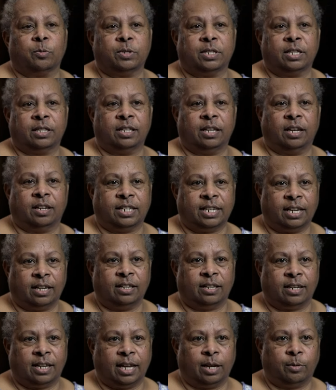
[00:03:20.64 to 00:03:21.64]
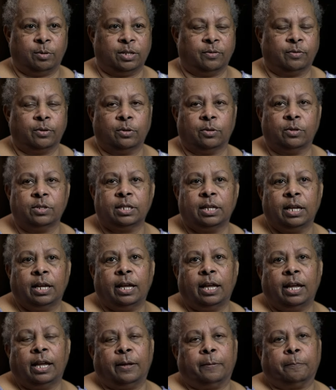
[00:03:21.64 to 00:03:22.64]
it was in the Italian language, of course.
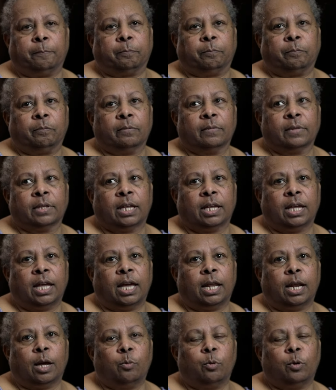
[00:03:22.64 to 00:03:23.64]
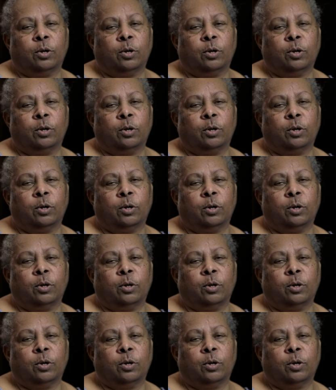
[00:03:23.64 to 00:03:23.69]
And I